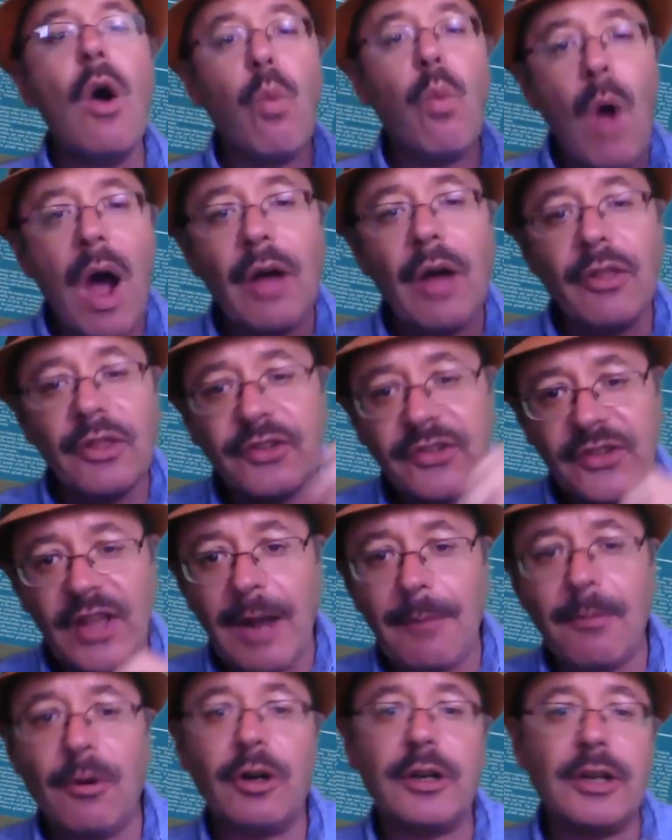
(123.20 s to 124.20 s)
while the
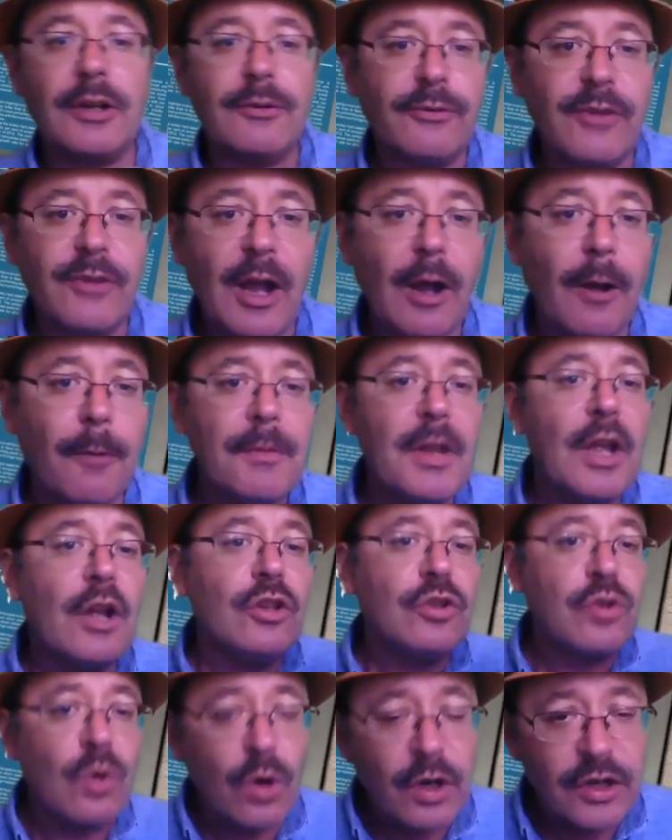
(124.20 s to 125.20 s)
stock market fell.
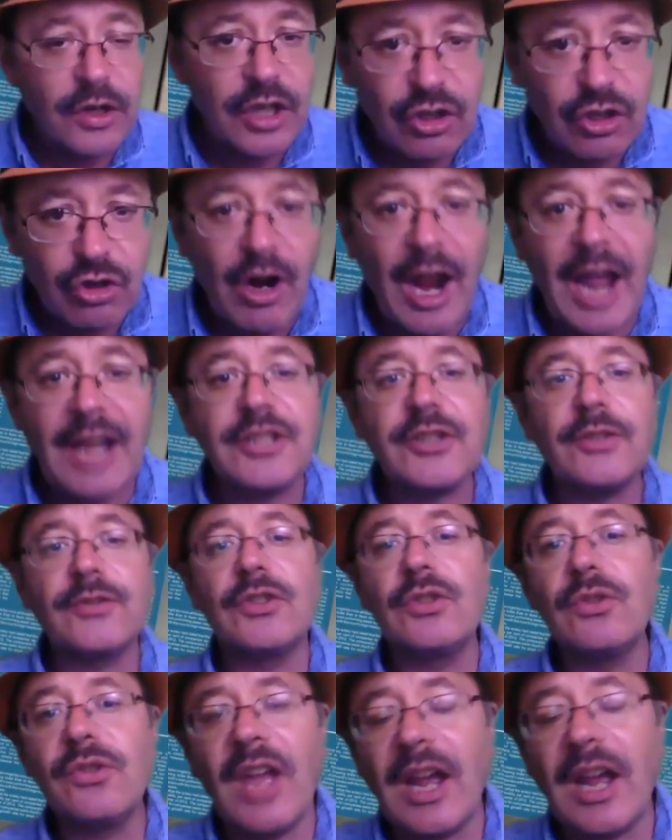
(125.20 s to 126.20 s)
During the crash of
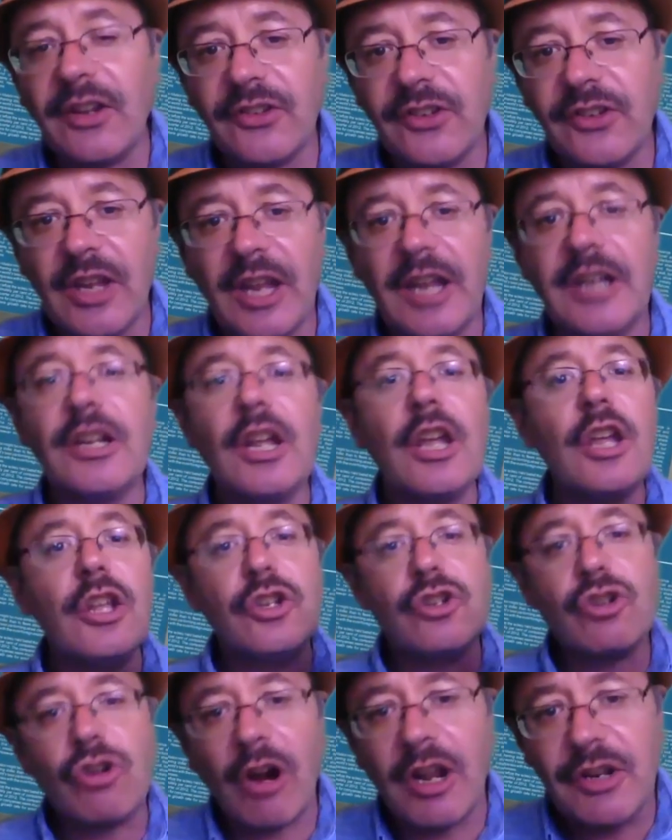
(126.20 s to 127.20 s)
2008,
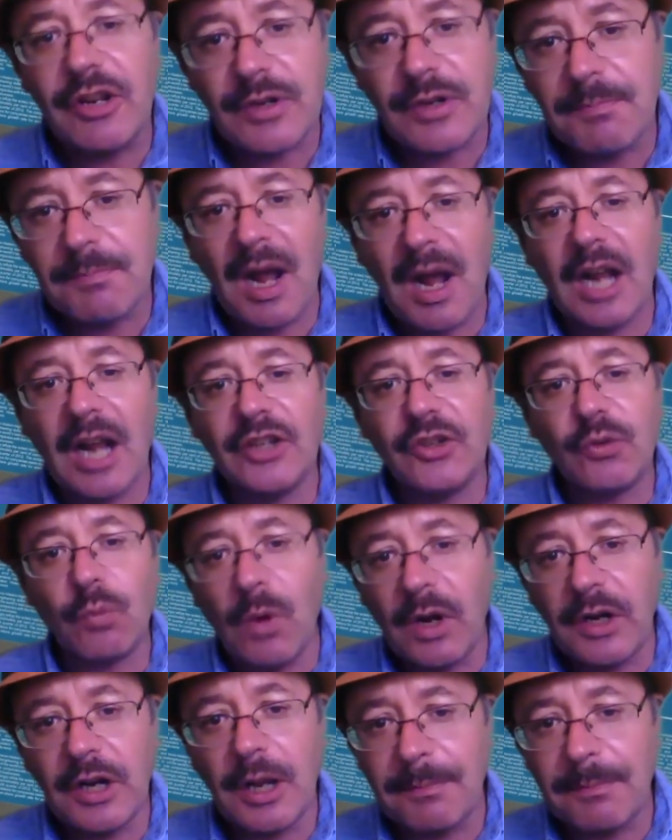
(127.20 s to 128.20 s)
Treasury bonds
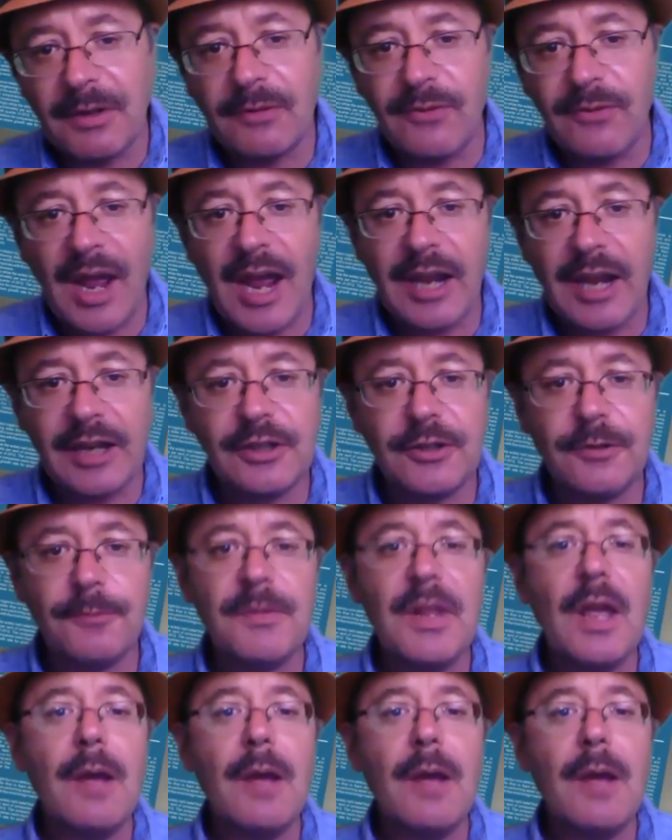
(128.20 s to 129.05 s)
went up in value.